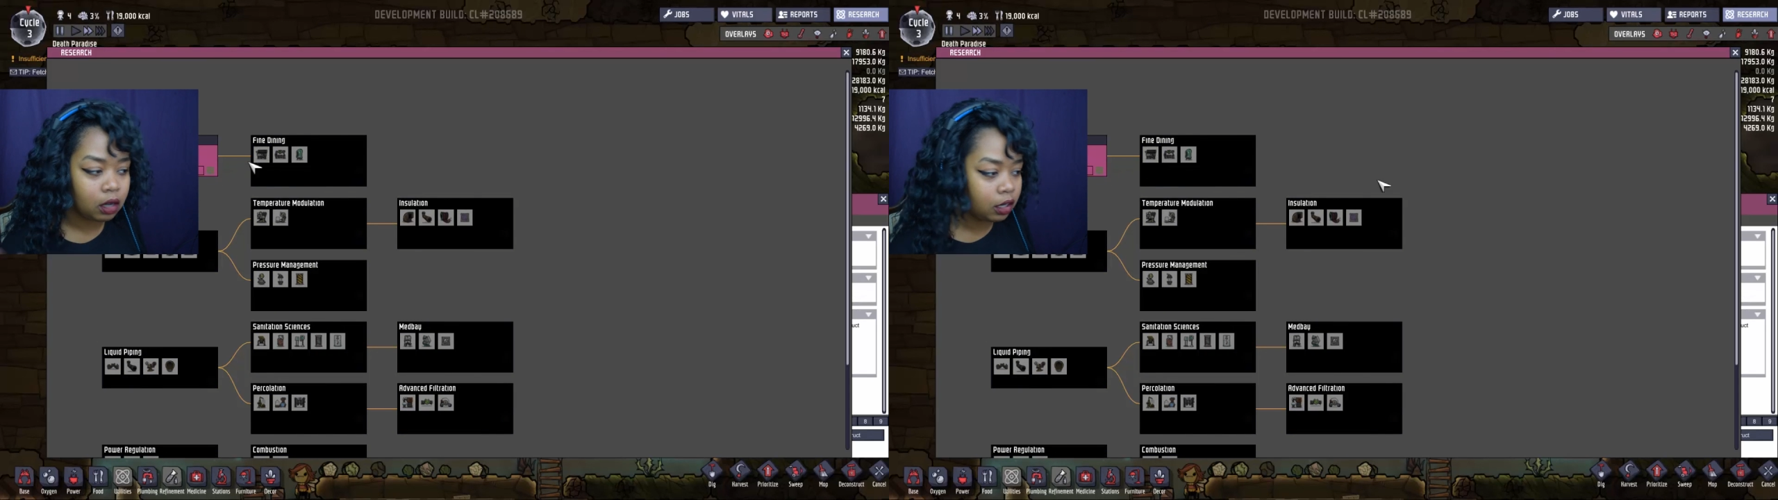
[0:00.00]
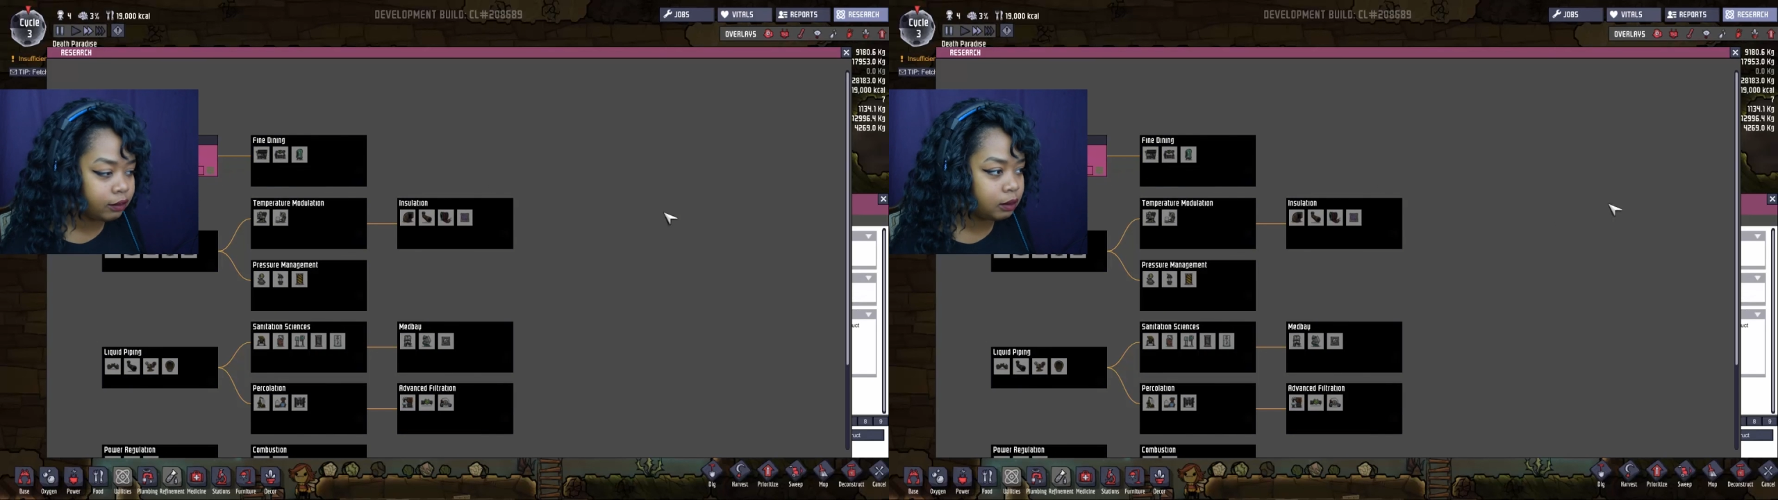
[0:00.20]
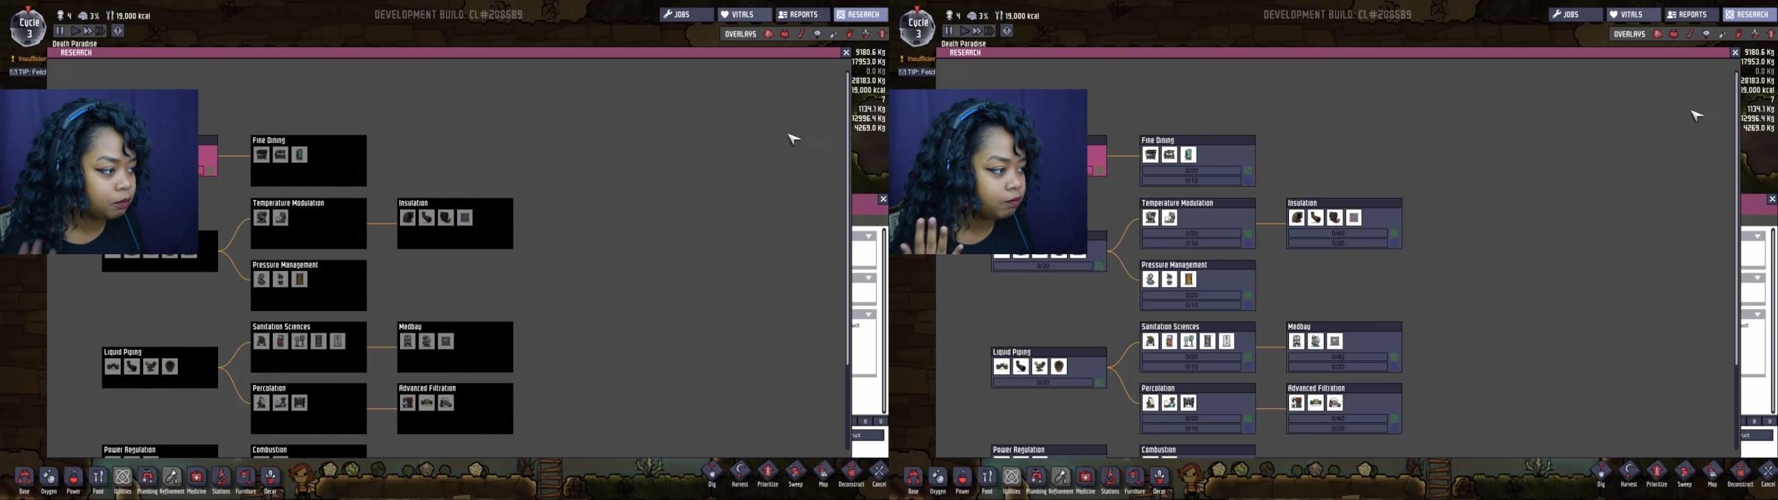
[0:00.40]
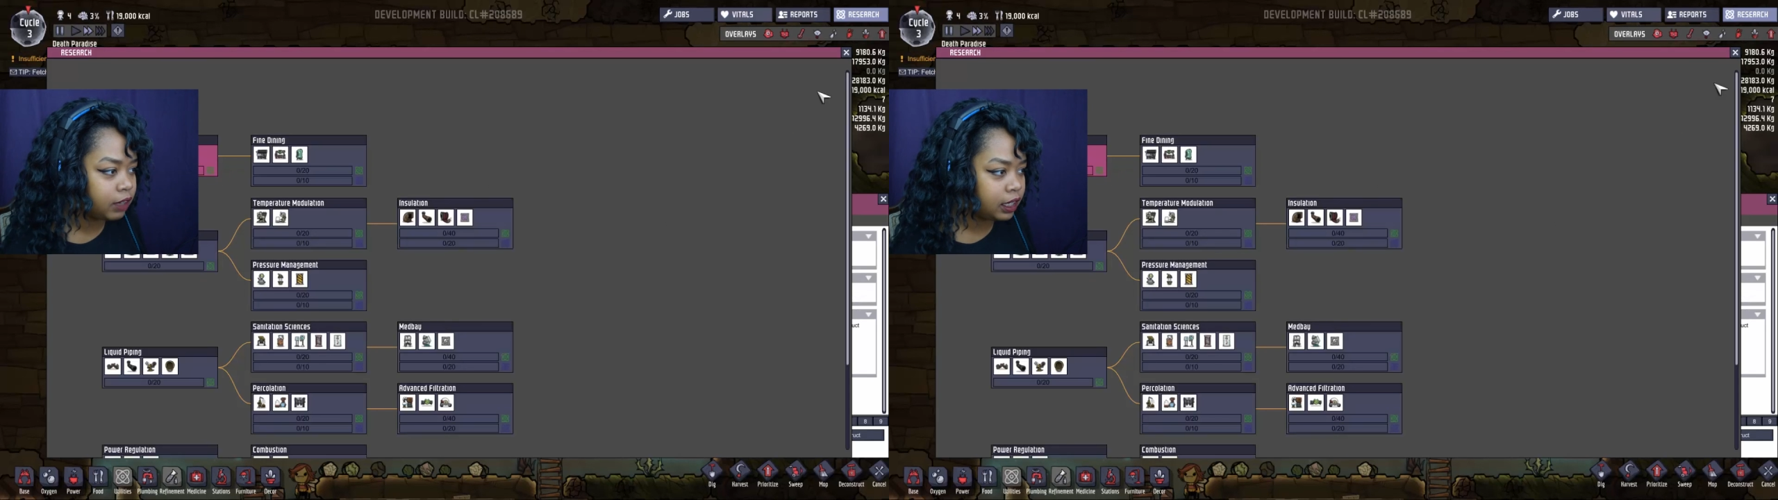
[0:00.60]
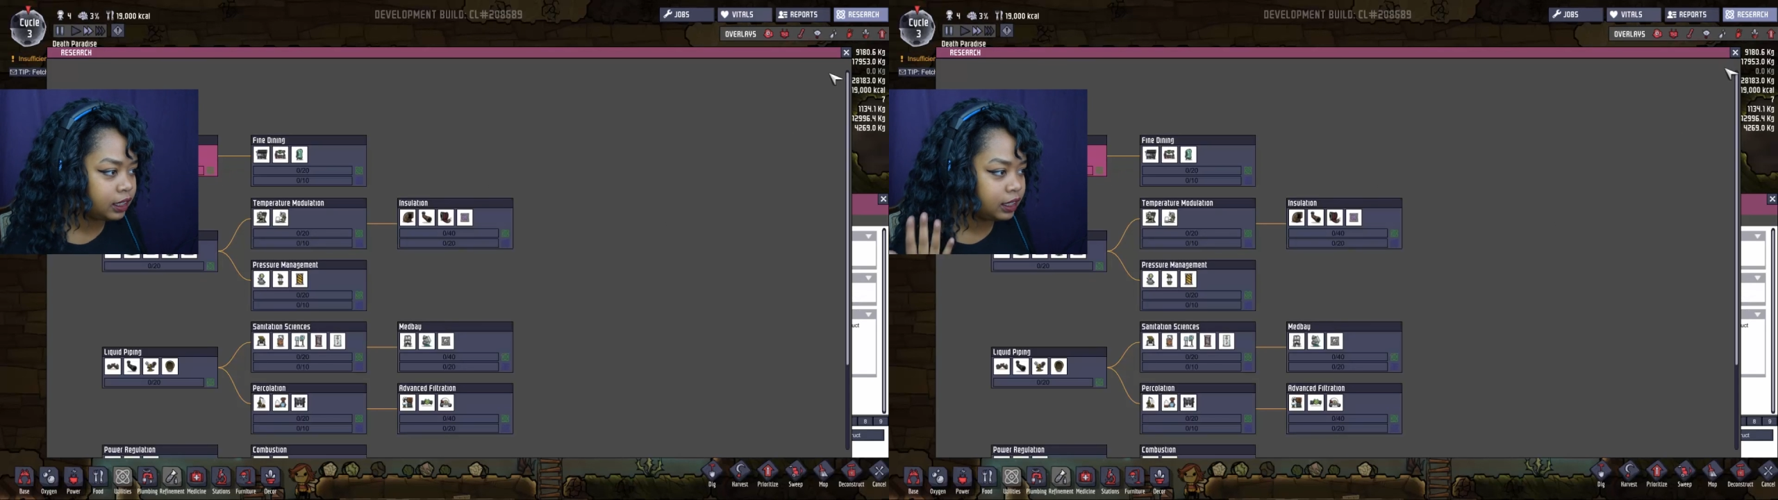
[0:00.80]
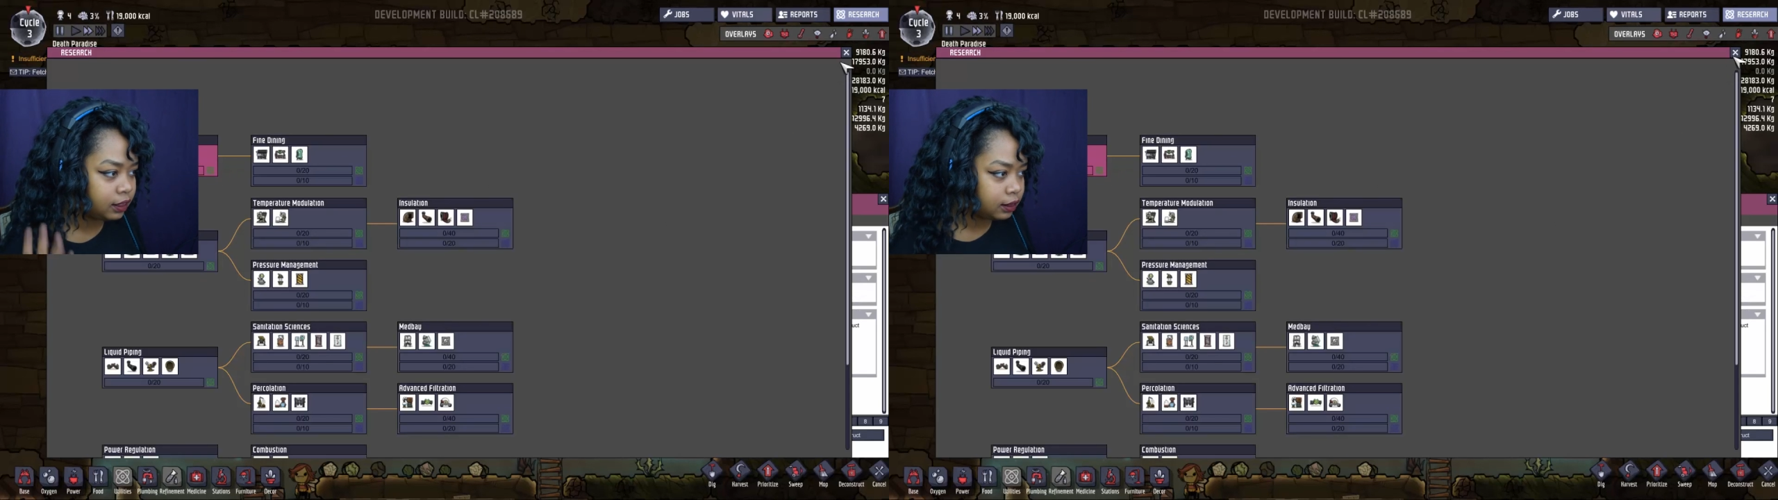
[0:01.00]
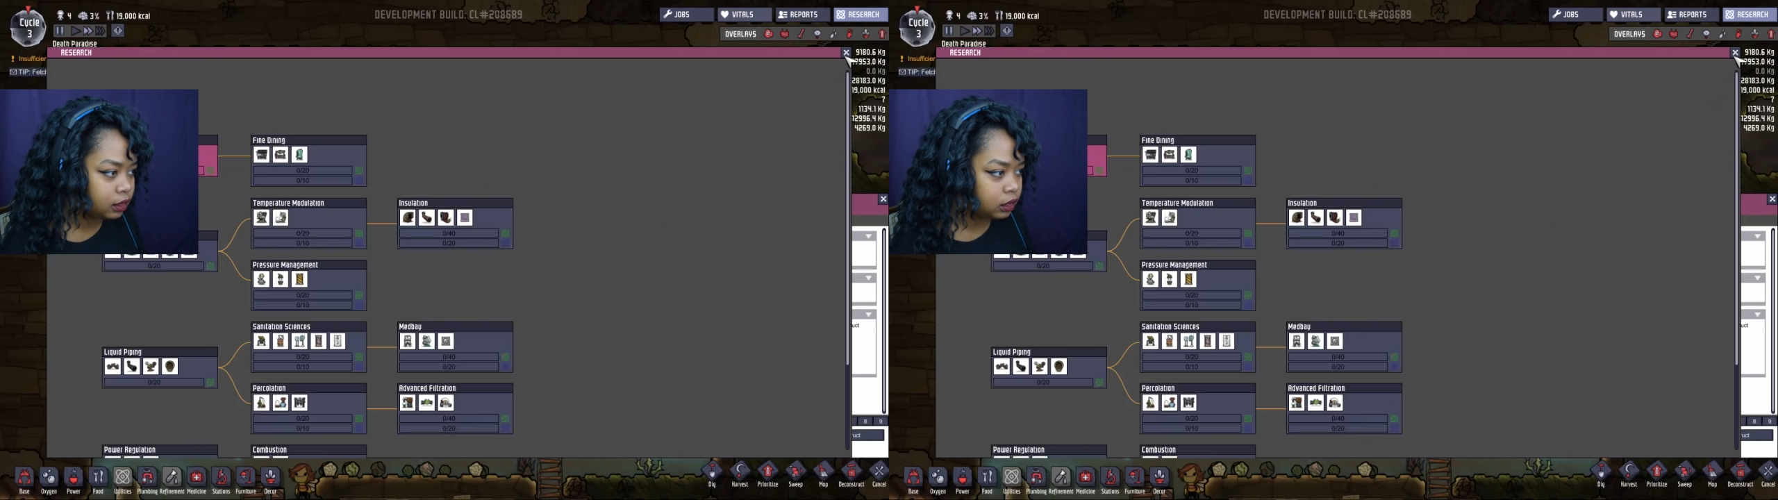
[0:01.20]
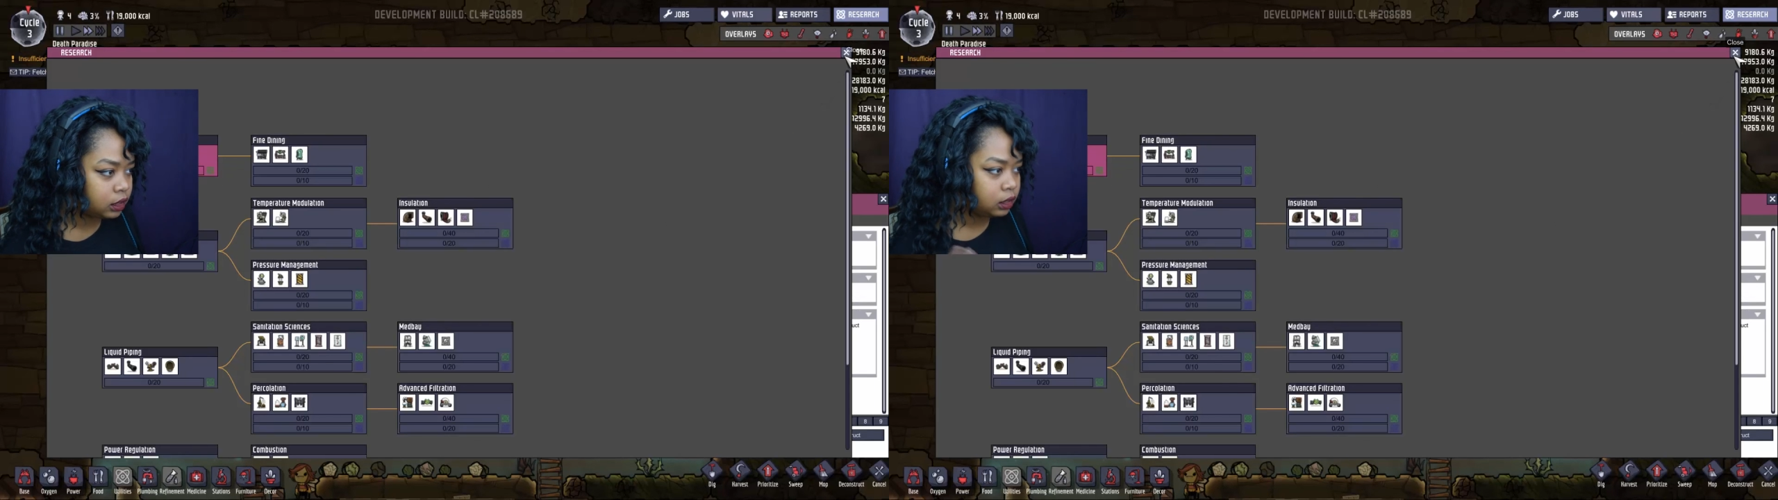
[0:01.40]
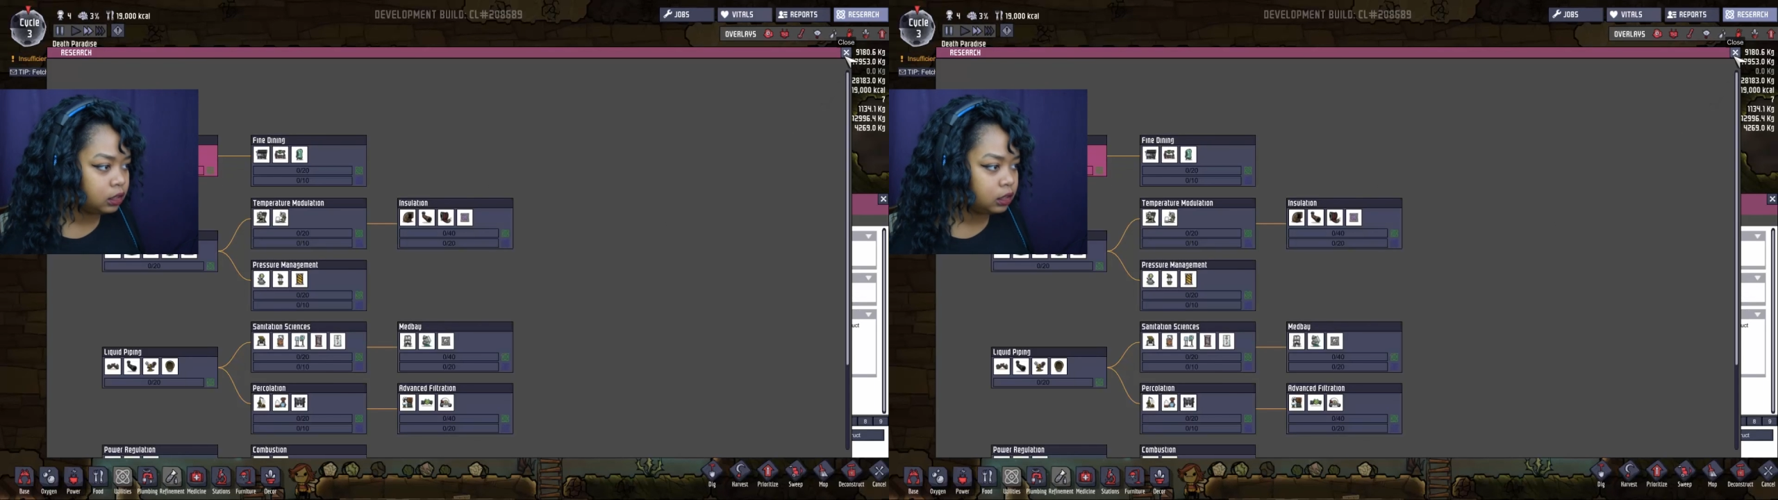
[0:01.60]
All of them very necessary